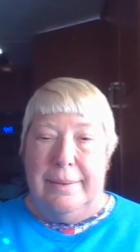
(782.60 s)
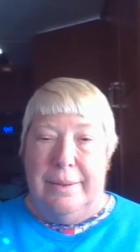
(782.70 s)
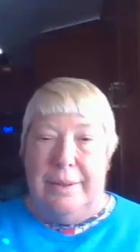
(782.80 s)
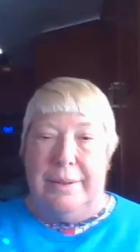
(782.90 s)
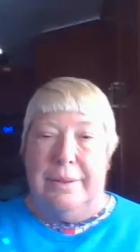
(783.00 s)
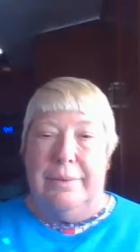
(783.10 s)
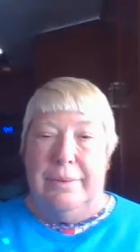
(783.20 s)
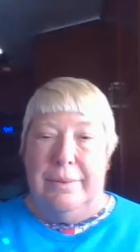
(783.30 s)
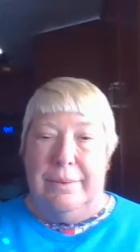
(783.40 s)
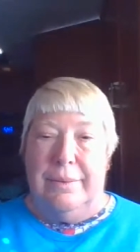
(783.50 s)
Good,
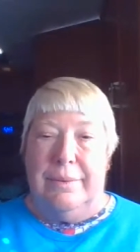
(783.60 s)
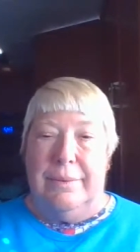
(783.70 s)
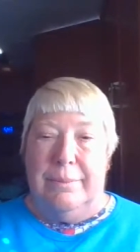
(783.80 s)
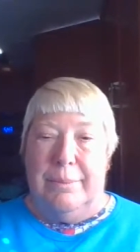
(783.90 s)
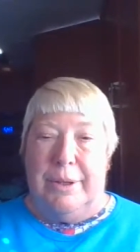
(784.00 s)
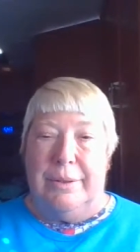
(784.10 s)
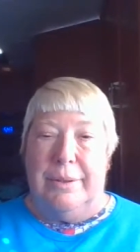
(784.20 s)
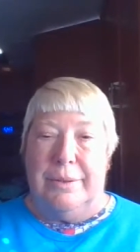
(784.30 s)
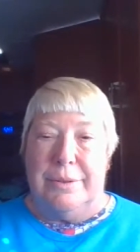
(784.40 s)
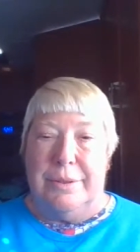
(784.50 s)

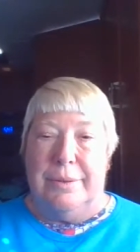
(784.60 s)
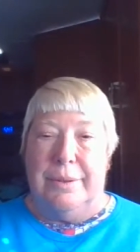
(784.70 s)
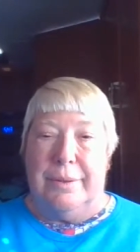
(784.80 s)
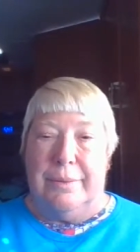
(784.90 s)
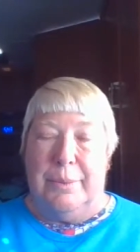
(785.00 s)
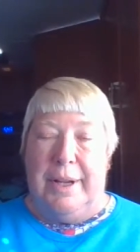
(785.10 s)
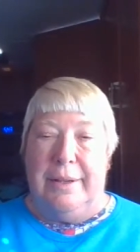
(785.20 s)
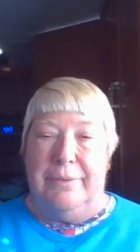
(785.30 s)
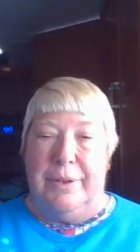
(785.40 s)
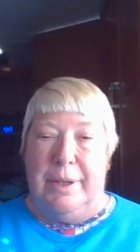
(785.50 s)
Merton and Sue. You're
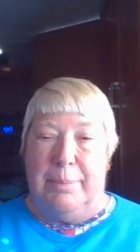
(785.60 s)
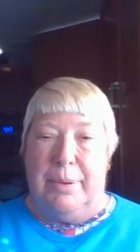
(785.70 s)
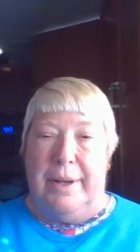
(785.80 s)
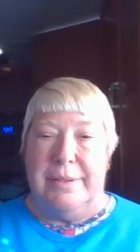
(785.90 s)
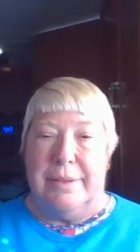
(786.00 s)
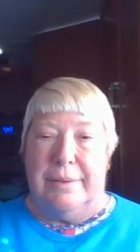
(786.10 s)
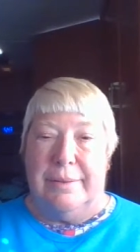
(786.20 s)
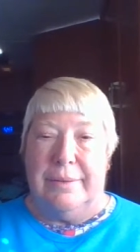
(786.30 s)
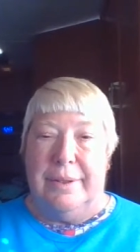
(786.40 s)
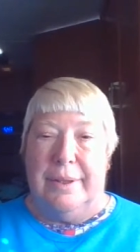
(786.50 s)
waiting for the appraisal.
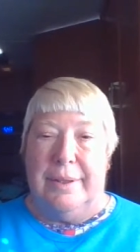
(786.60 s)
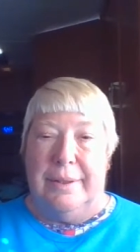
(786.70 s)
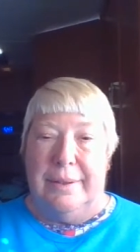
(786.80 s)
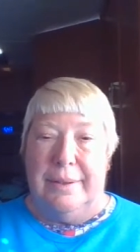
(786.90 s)
Good.